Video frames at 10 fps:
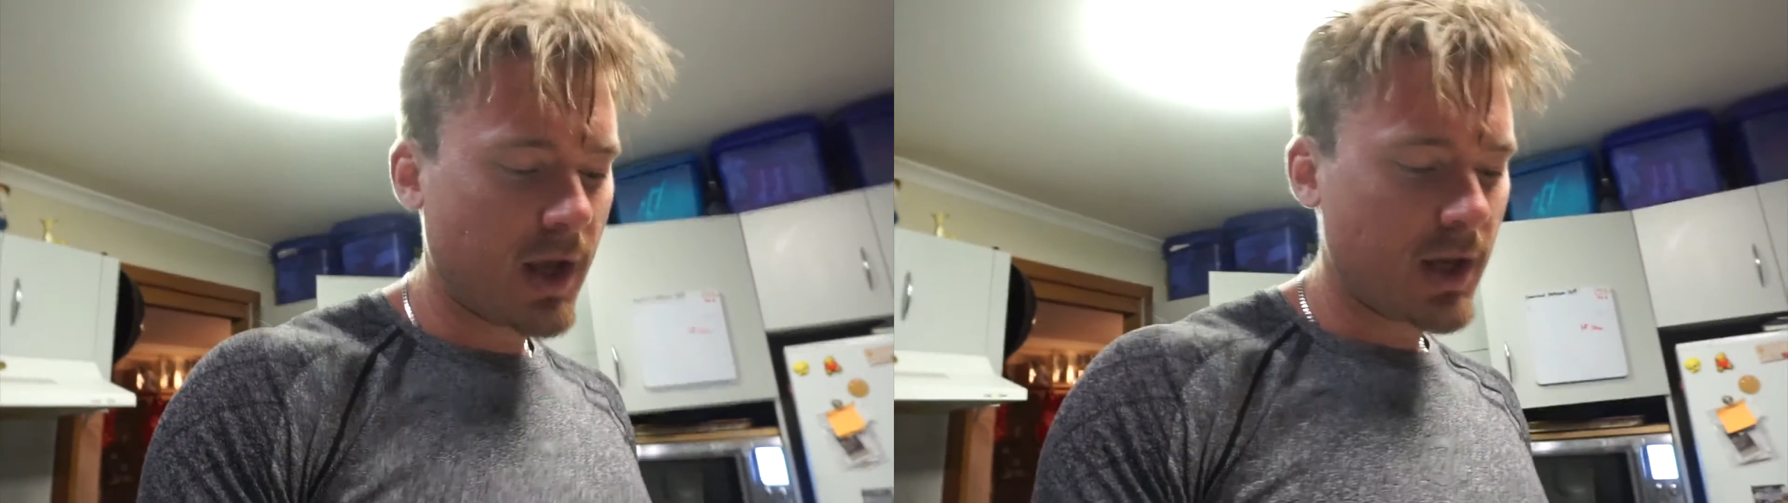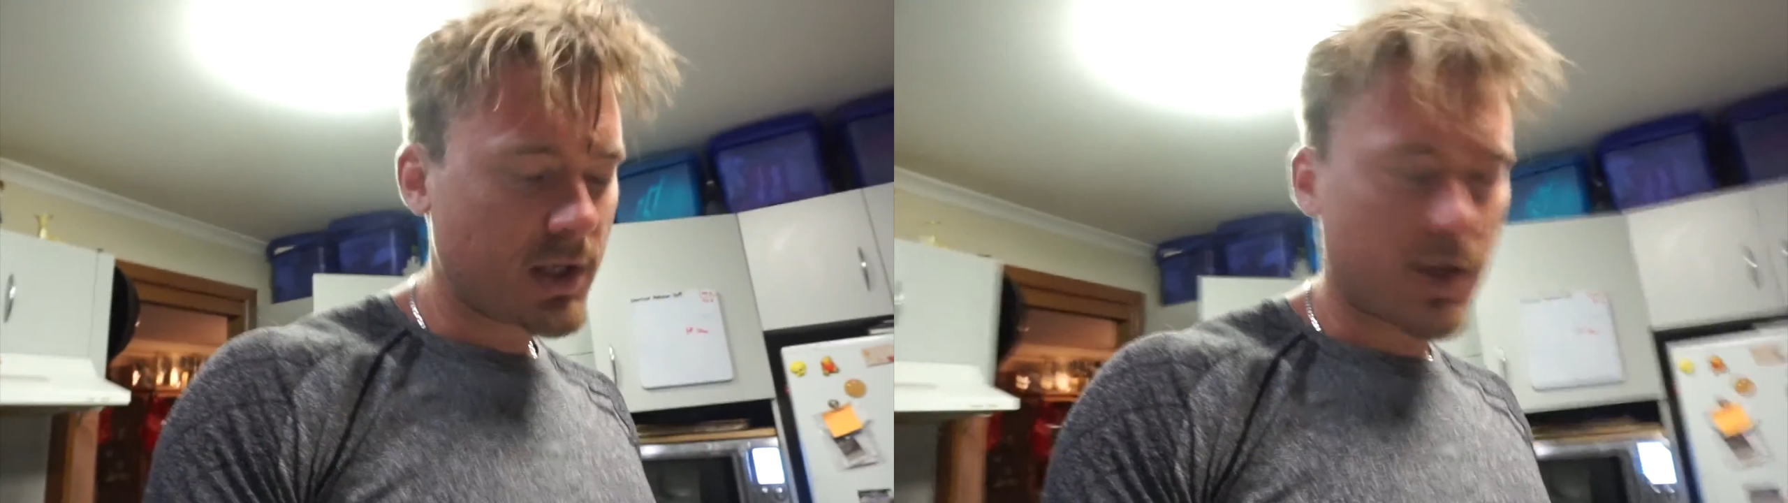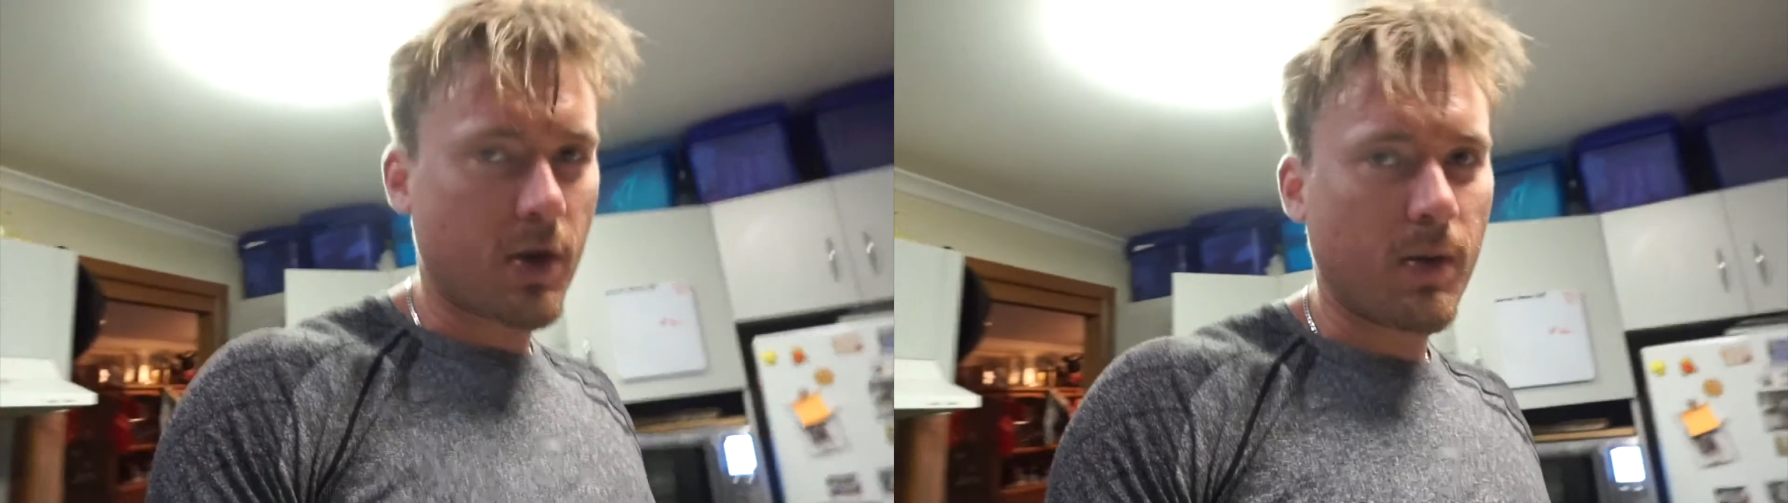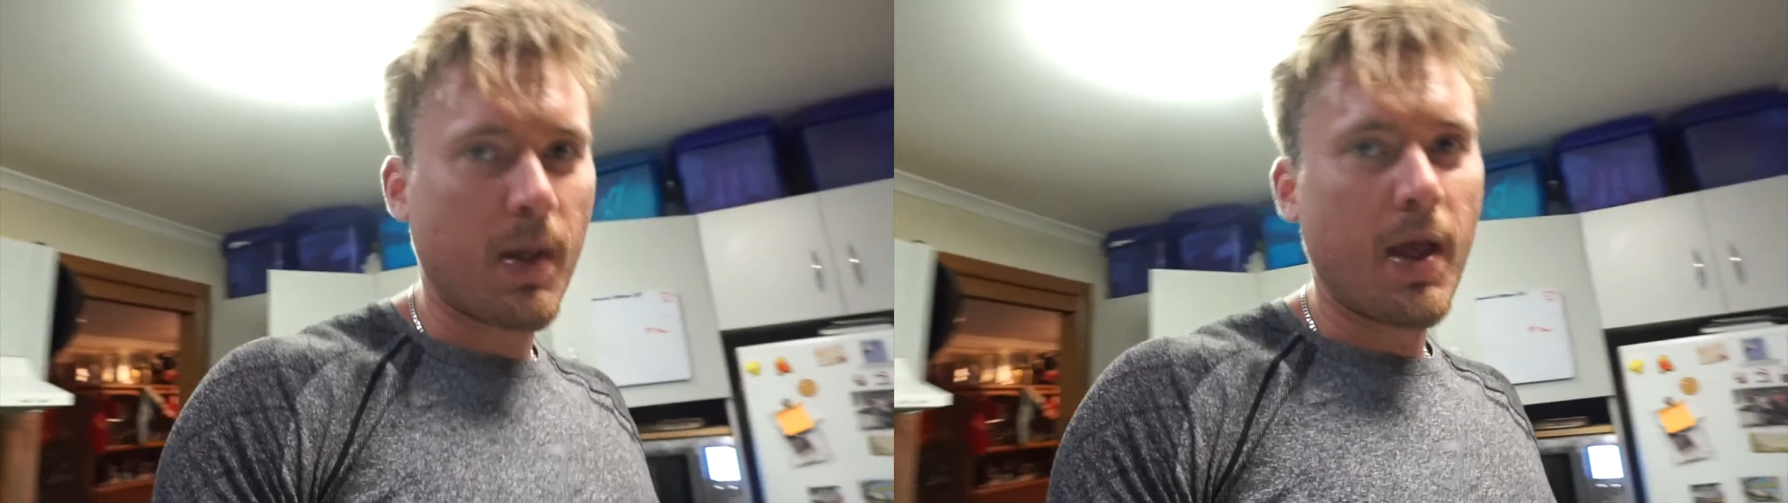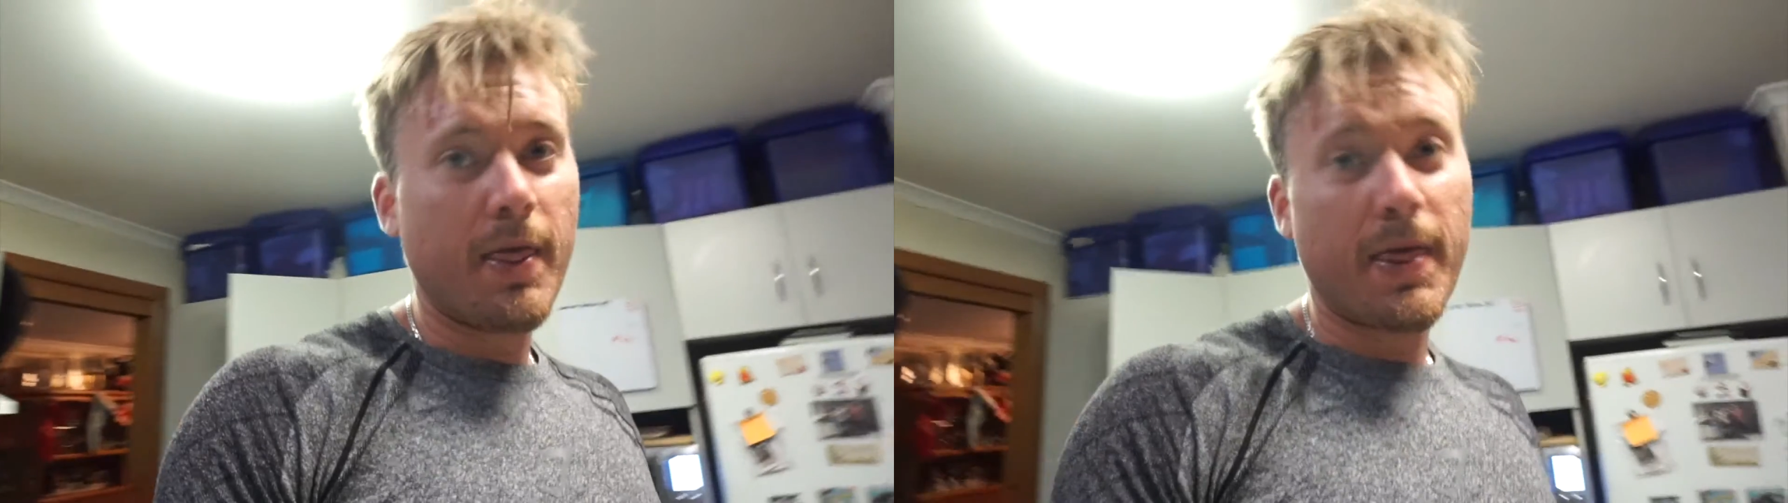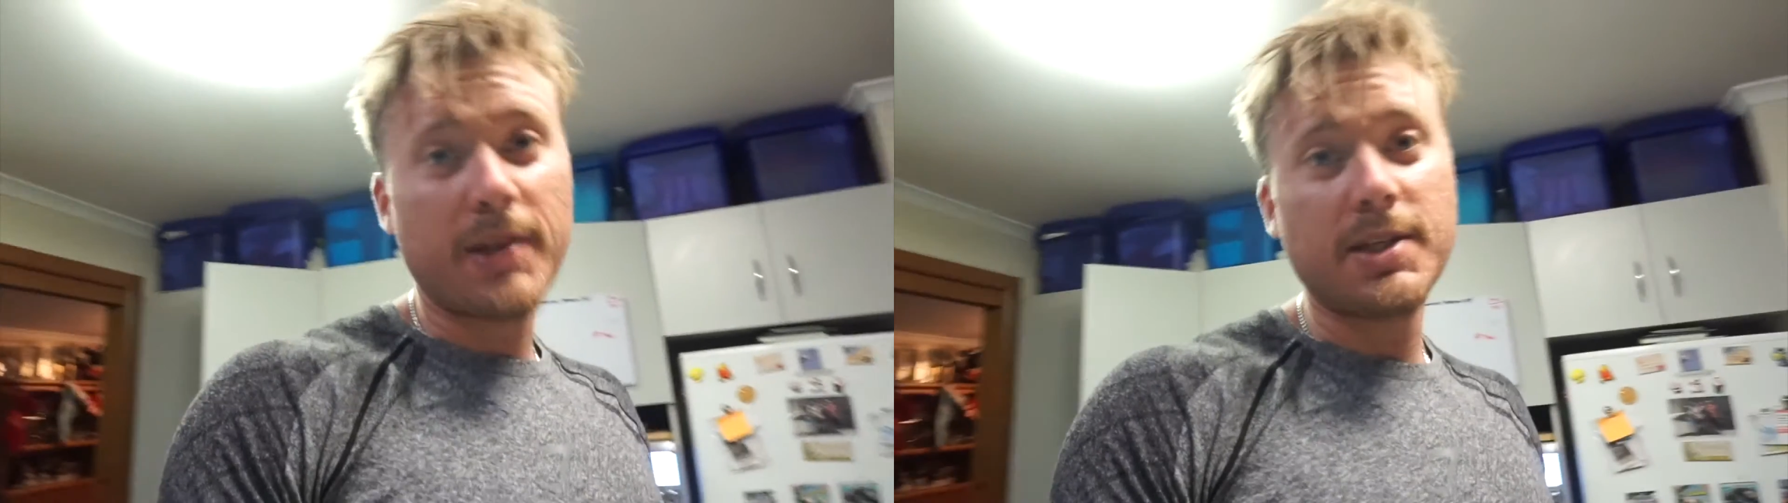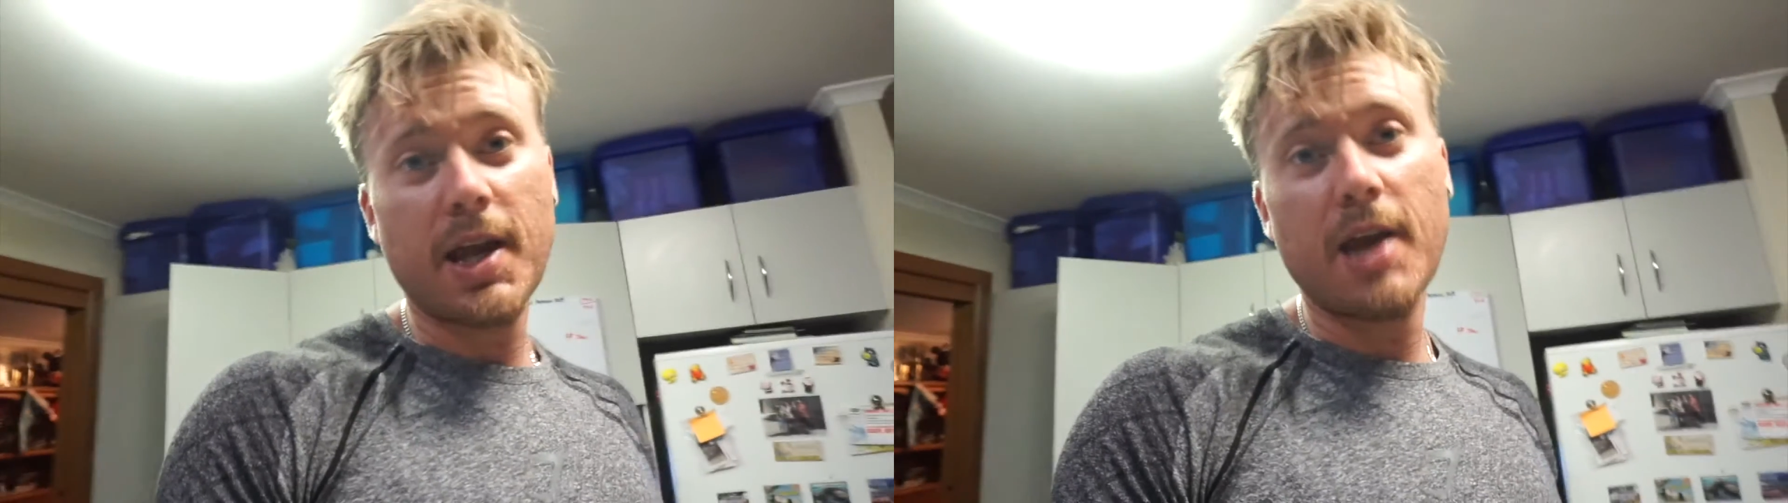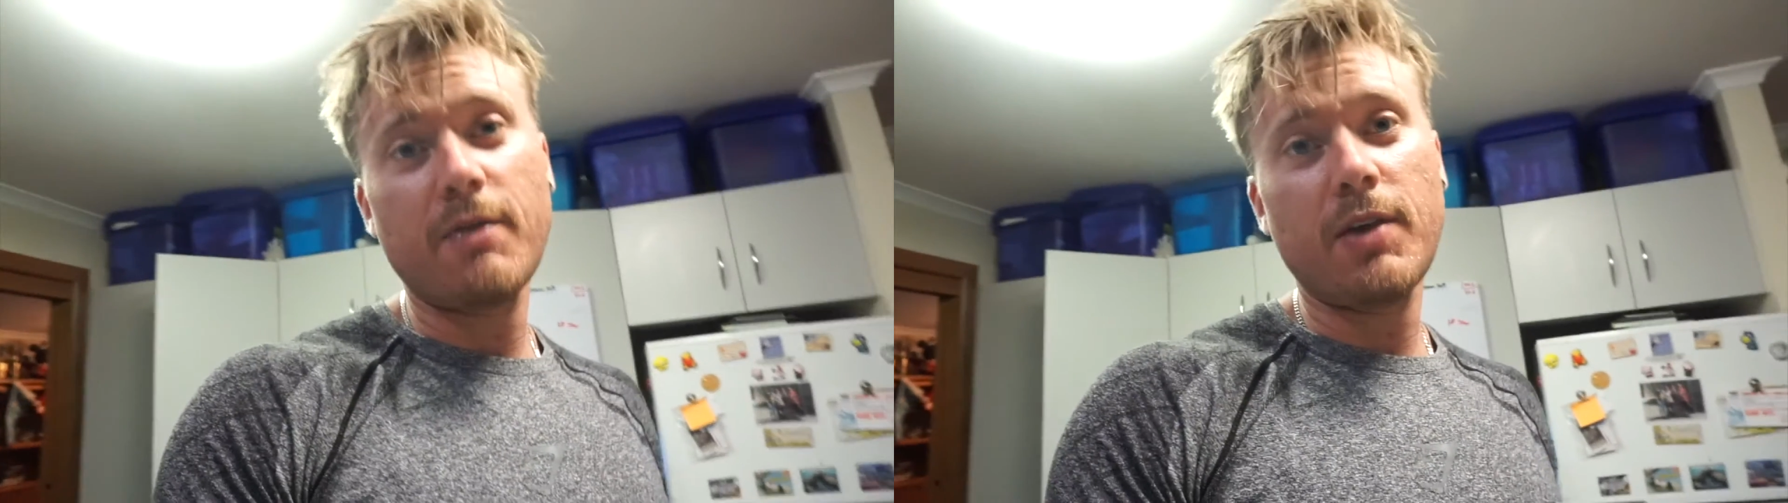So that's a
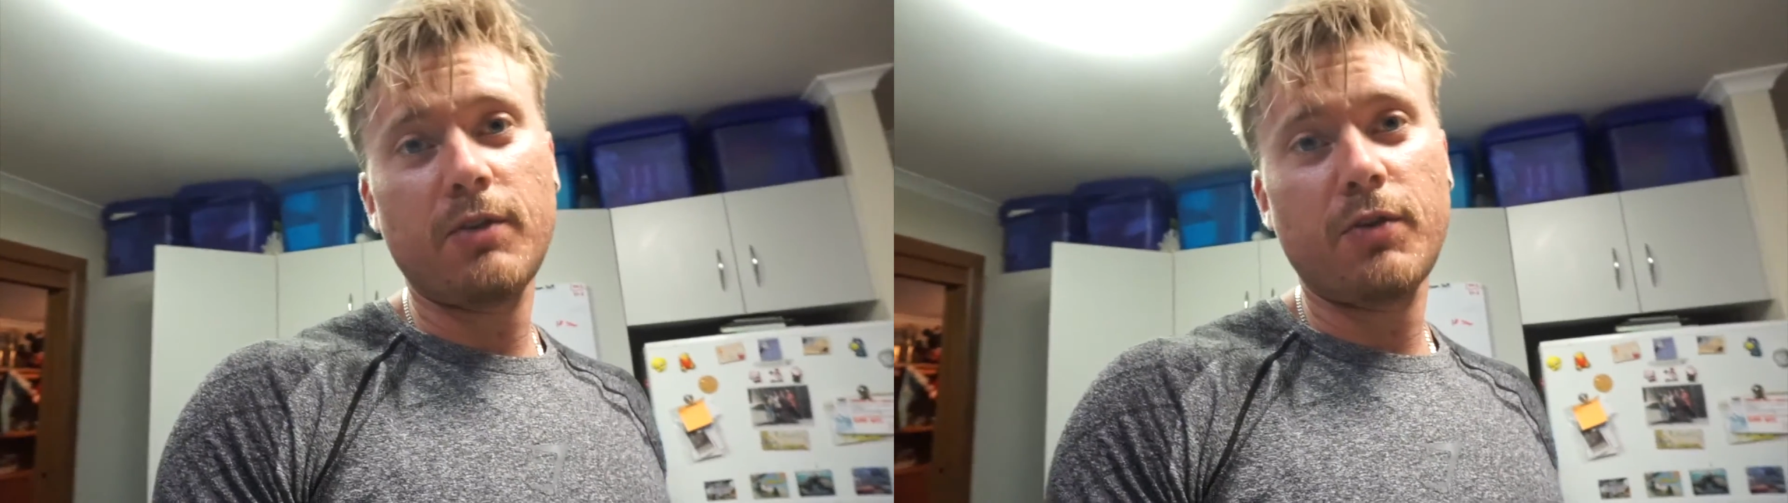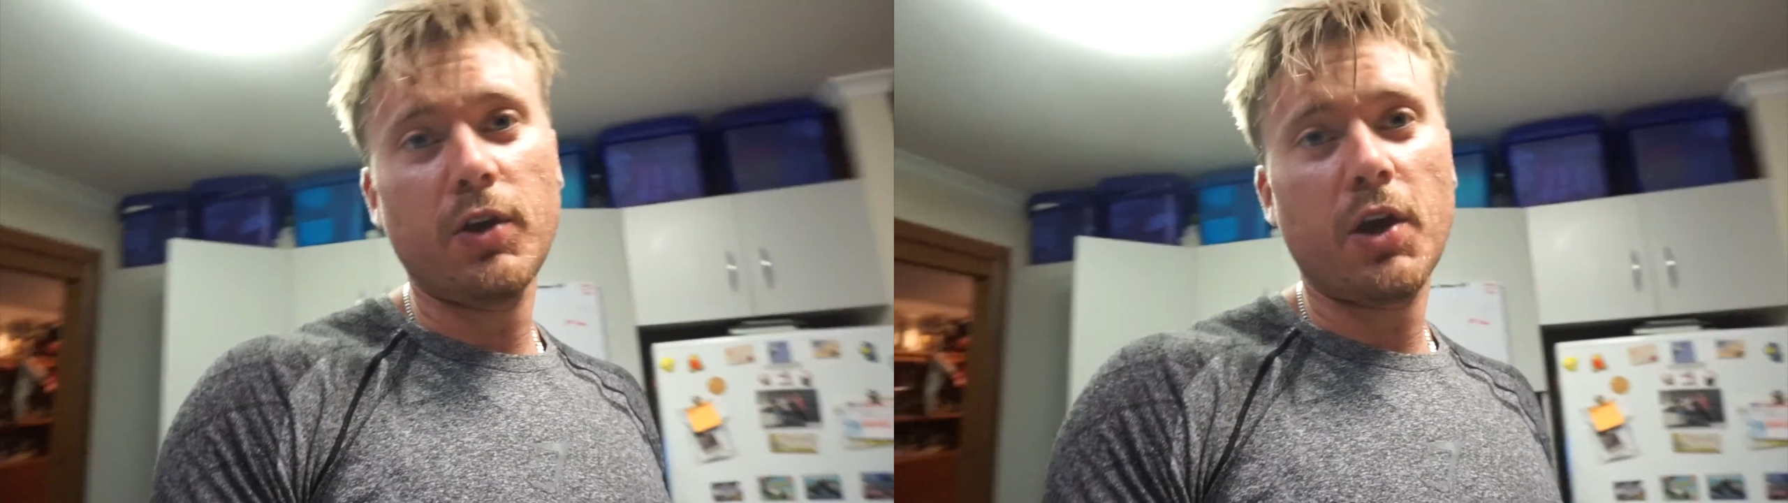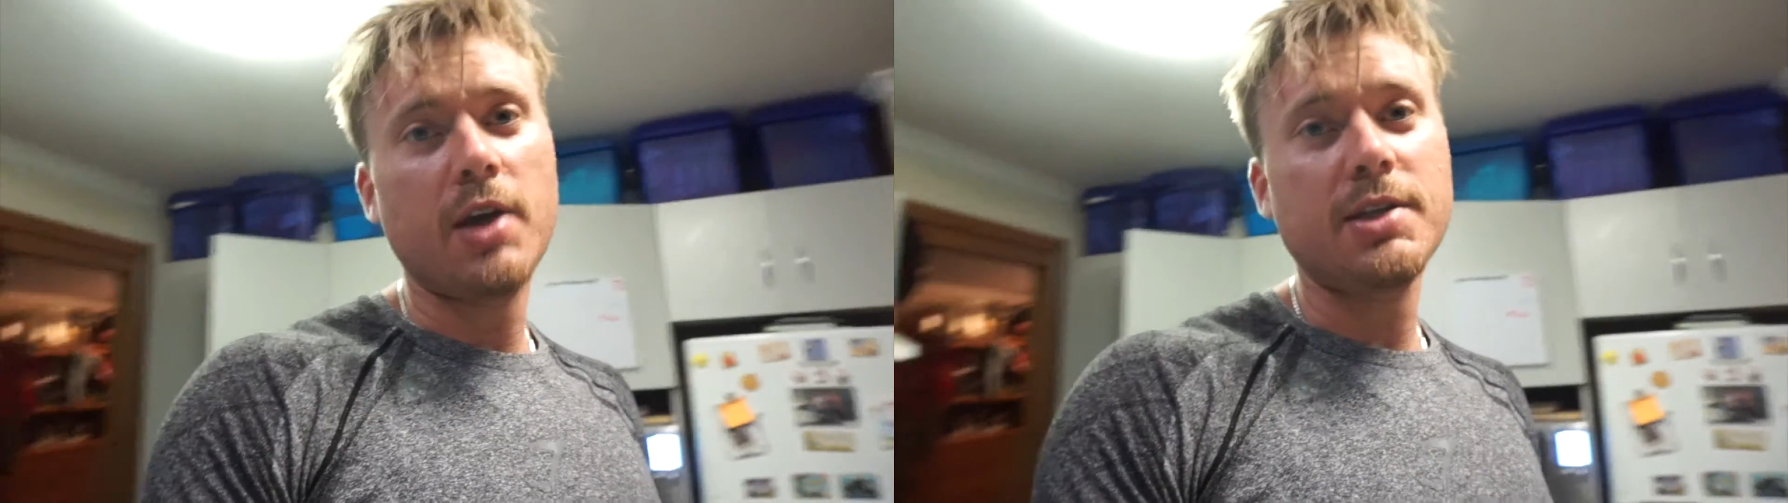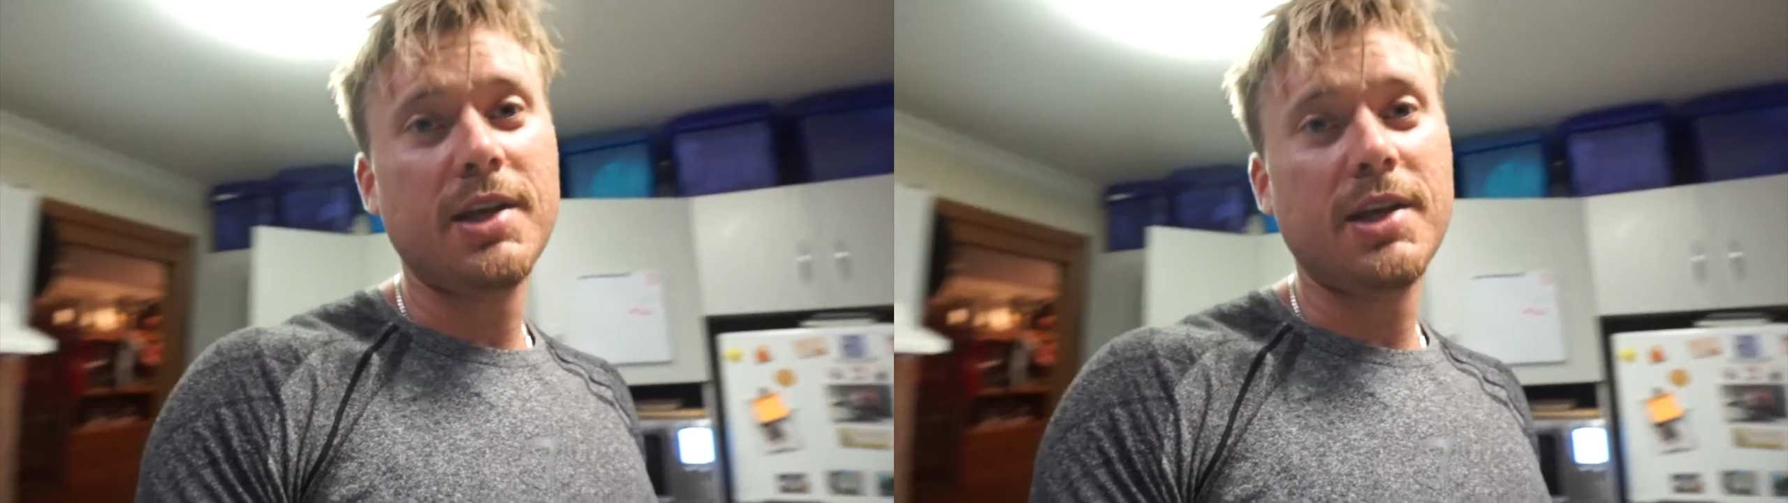day of eating for you guys.